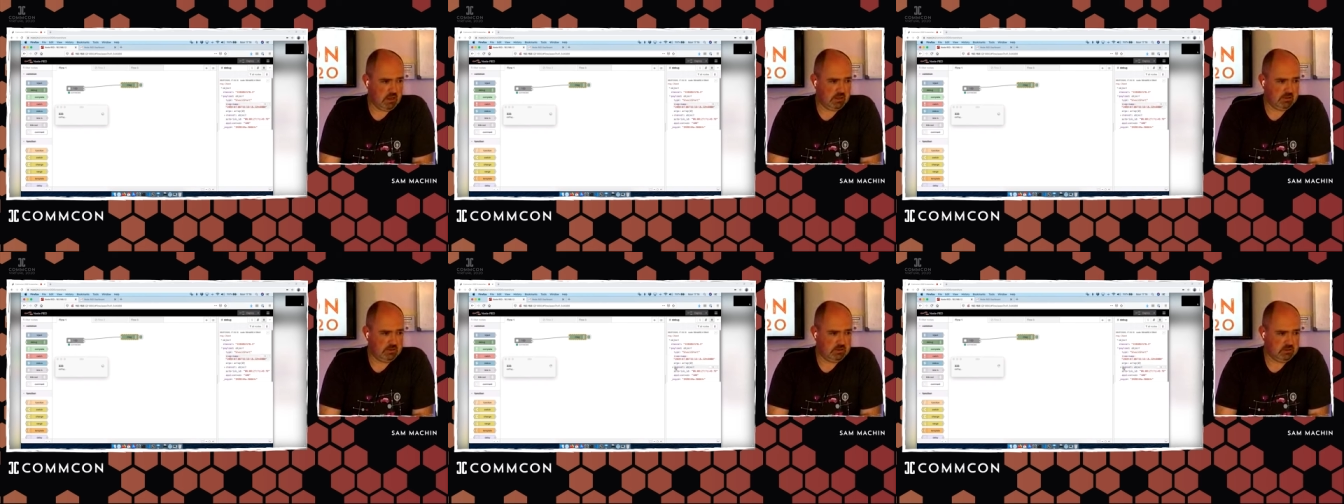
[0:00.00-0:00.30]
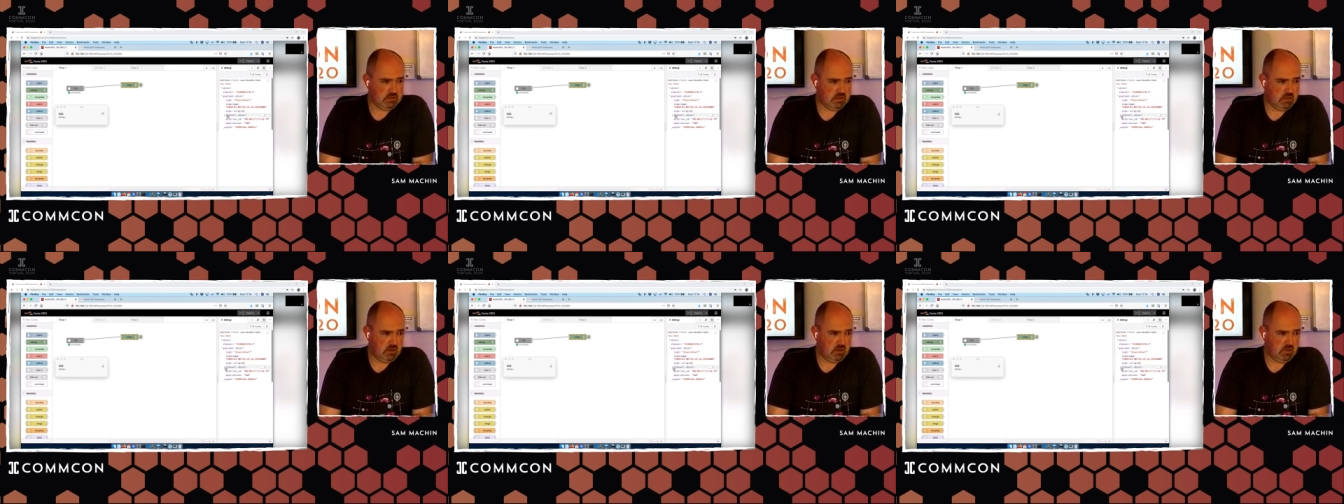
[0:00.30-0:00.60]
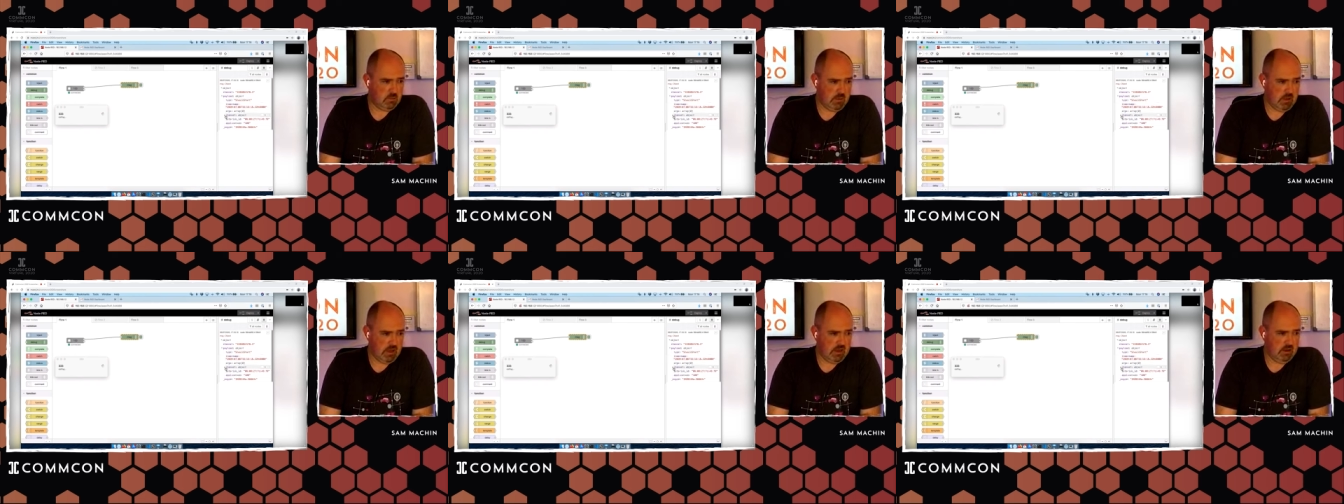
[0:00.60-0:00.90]
and
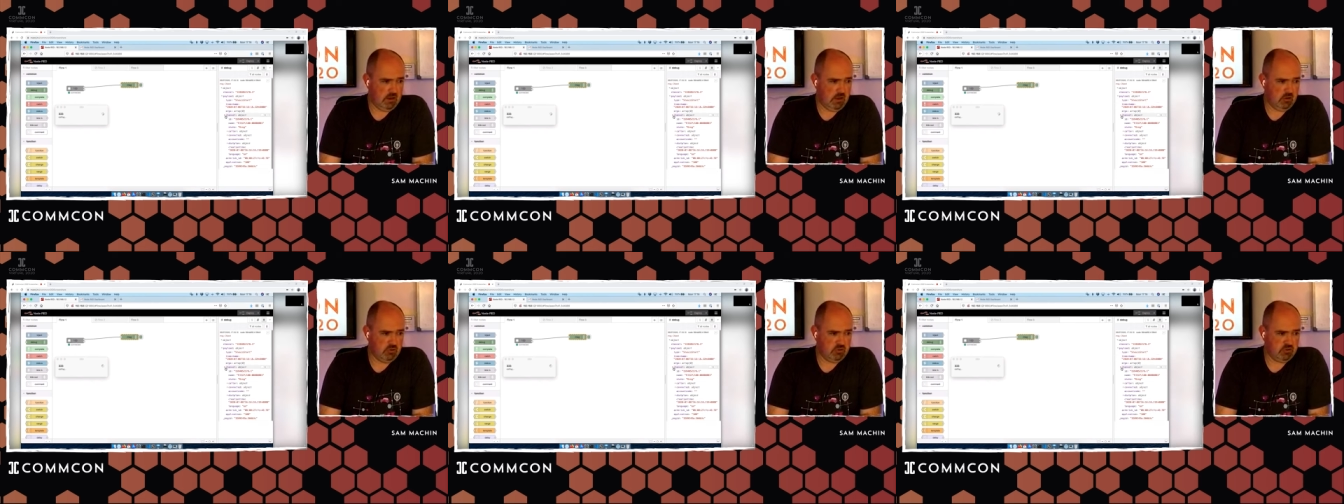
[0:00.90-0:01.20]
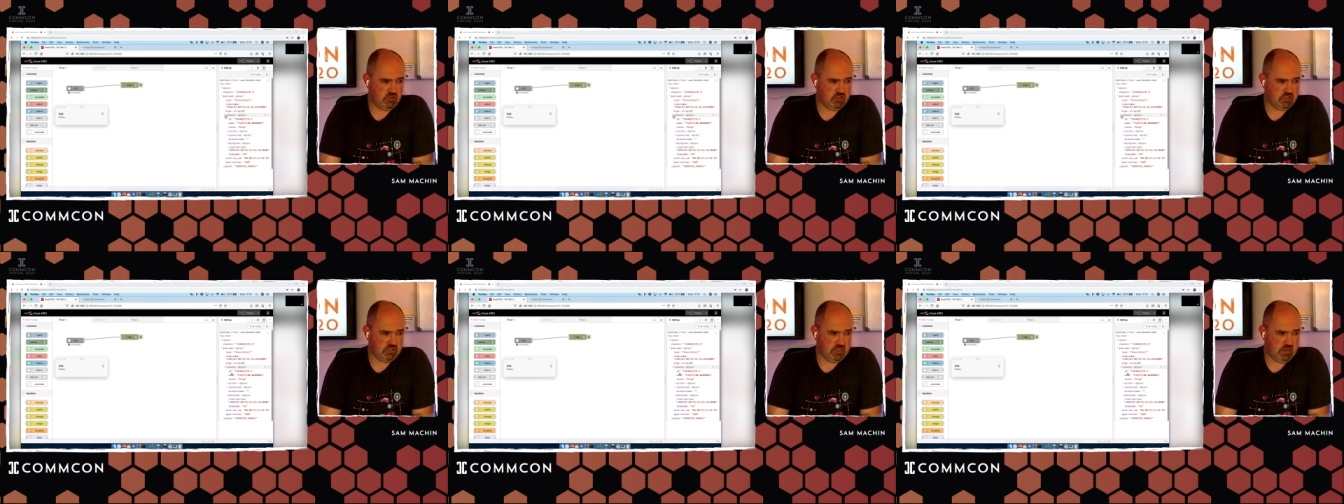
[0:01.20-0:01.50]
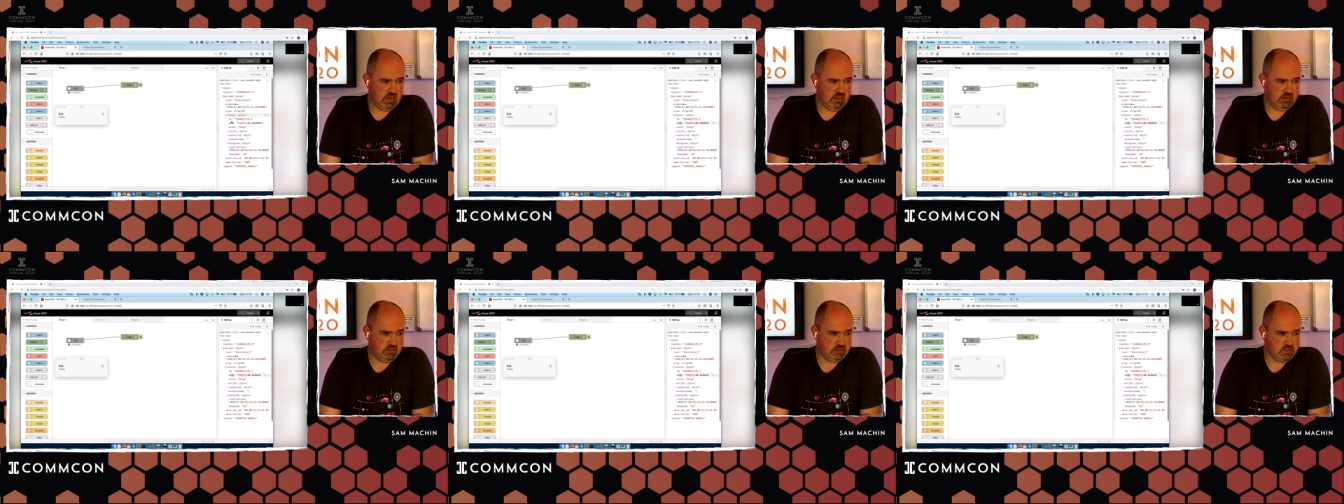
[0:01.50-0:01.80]
the payload just
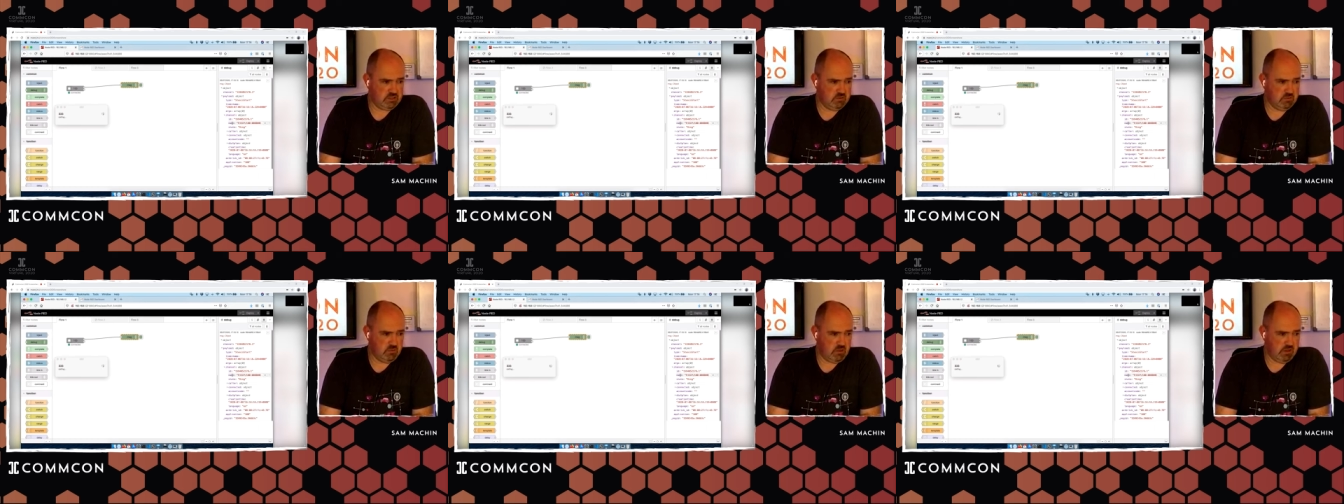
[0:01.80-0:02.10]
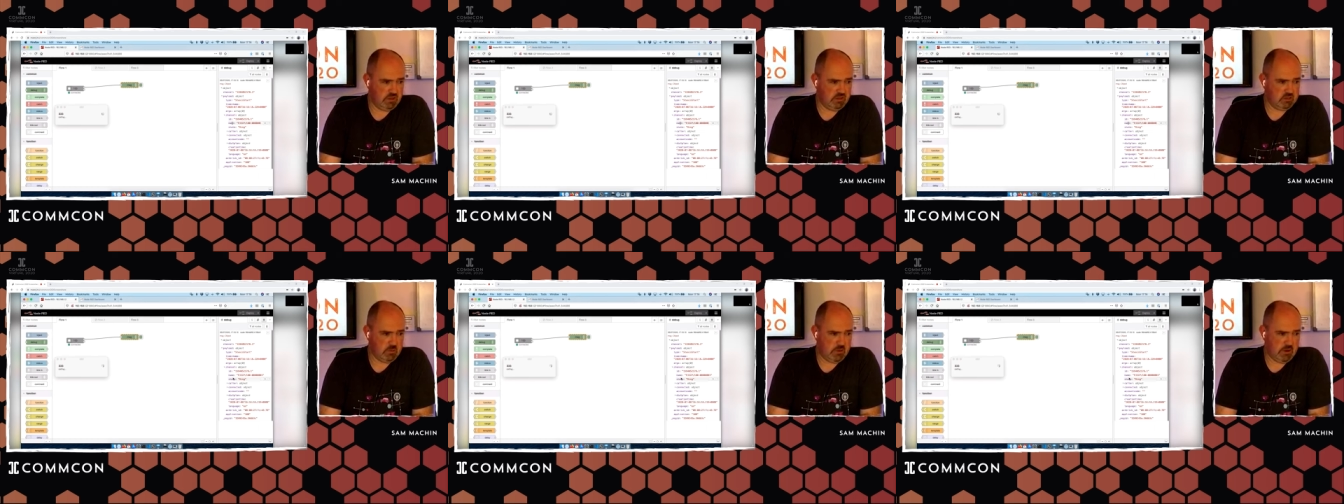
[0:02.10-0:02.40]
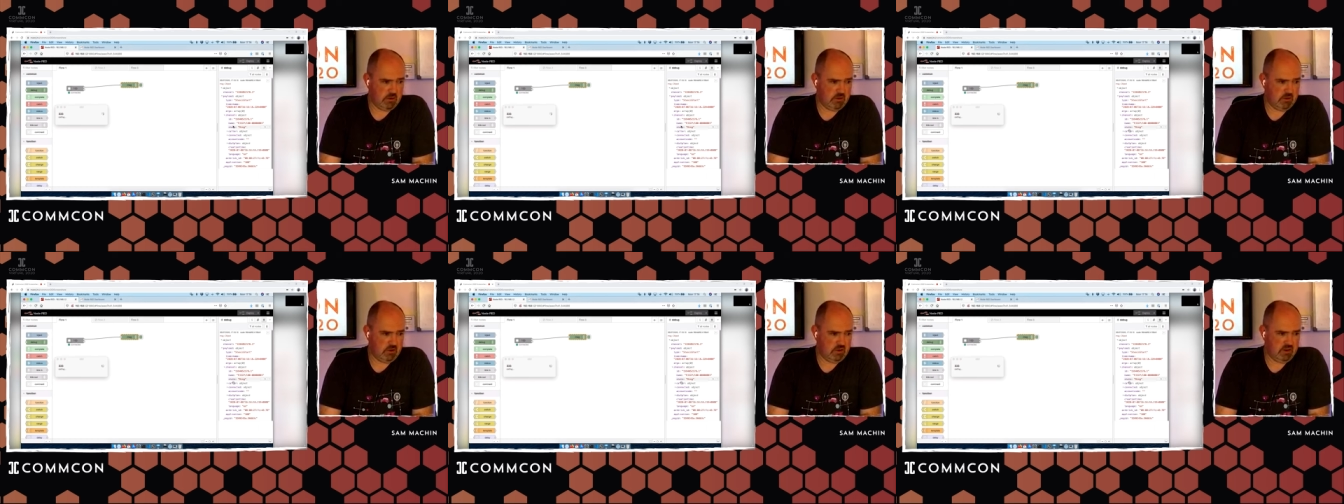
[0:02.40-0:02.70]
telling us some things
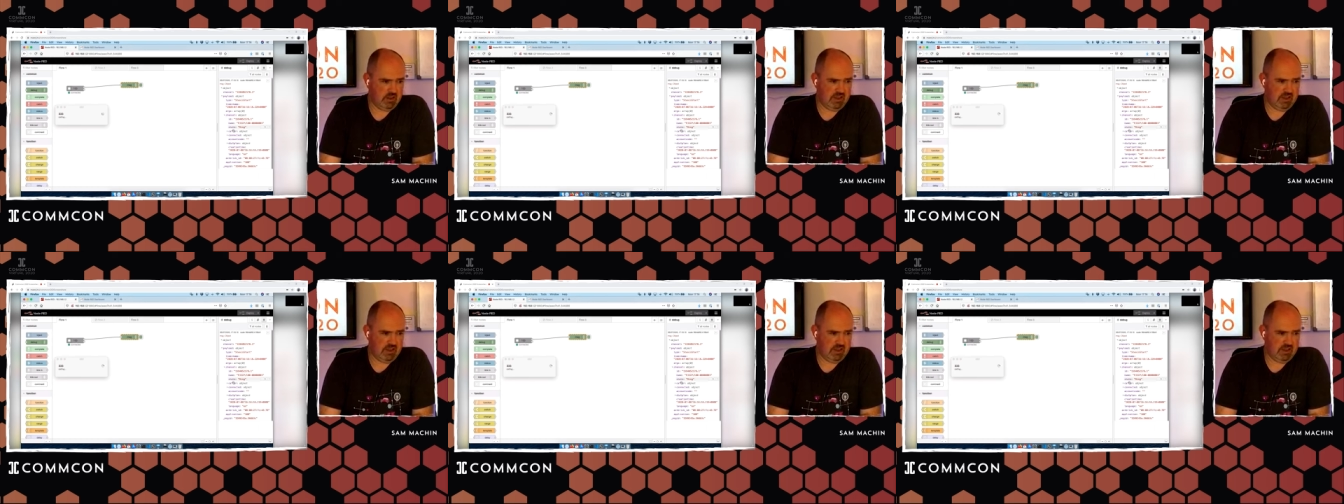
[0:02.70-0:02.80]
about it.